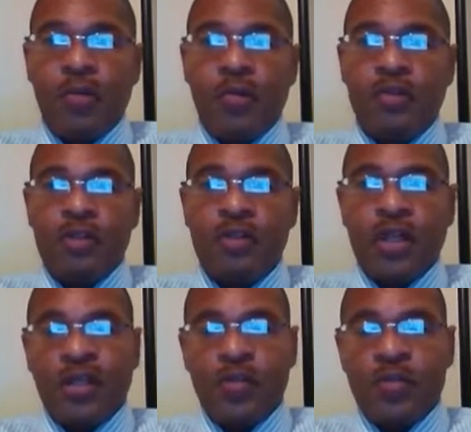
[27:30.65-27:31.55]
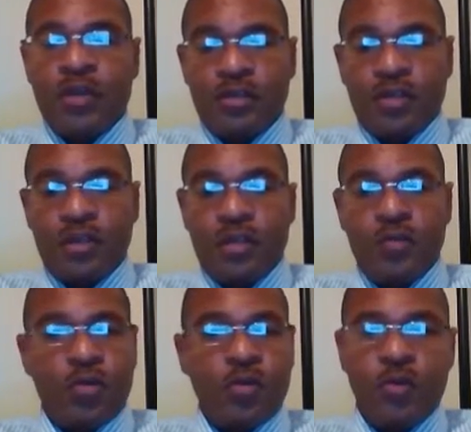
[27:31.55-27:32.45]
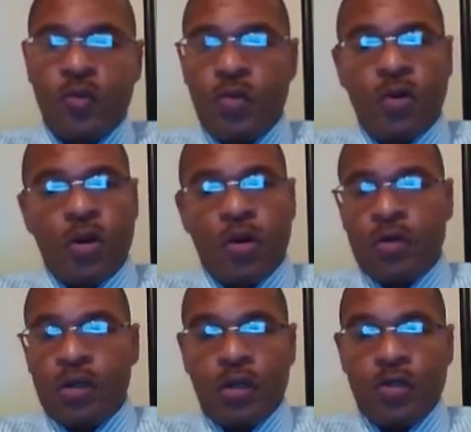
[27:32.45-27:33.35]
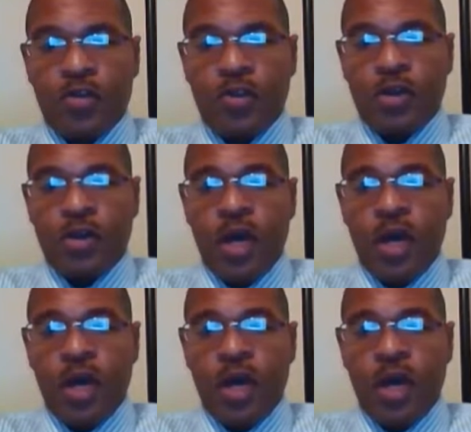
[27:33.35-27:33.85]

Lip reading: We'll just stay in the big cities. We won't go to the country.